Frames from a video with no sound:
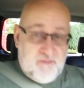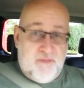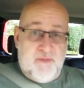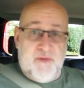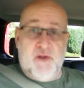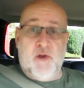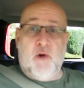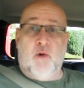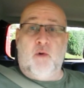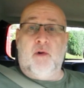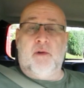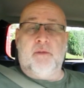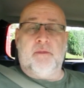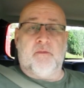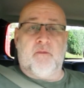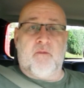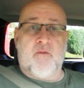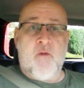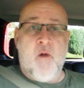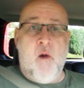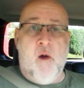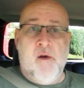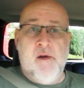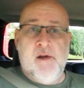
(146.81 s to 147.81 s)
norton
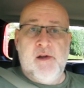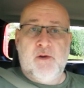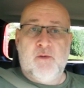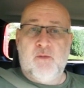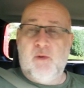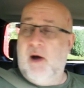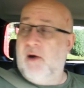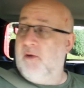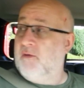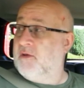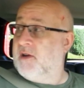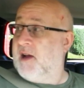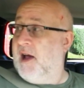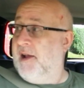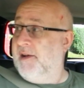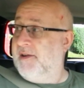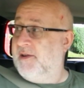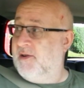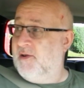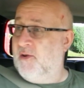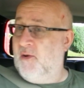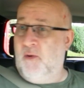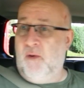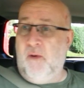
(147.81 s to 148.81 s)
well
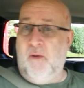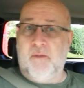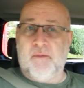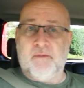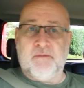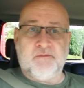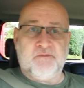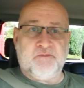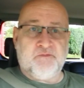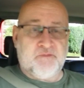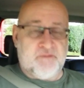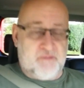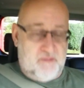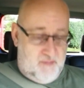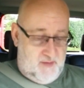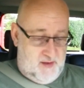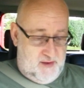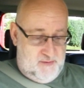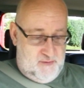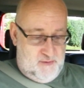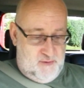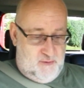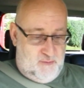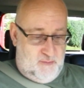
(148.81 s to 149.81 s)
done norton
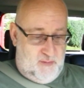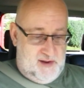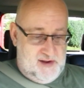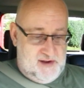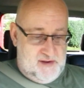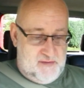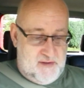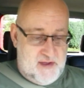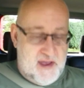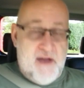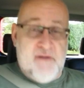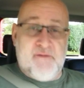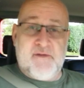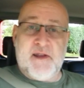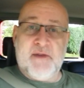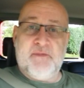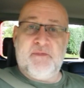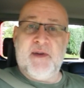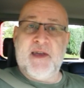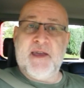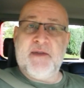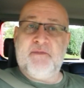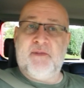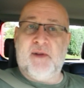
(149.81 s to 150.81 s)
you're one of the only
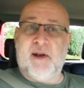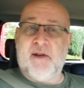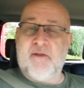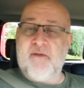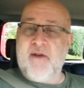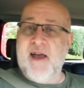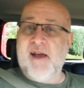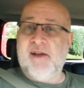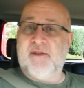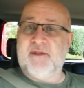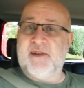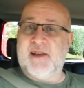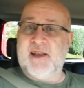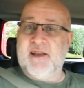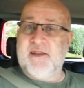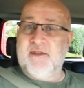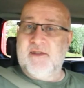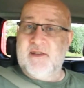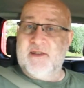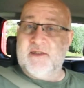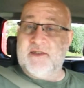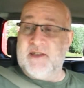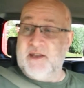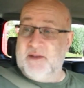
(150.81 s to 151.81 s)
people around here
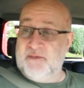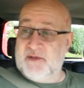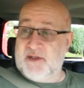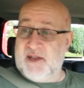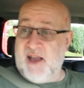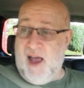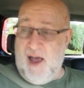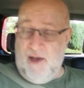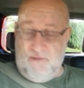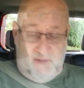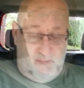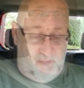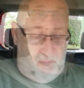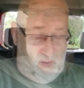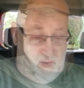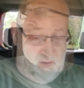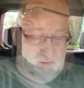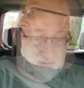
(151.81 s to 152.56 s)
that seems to have a bot.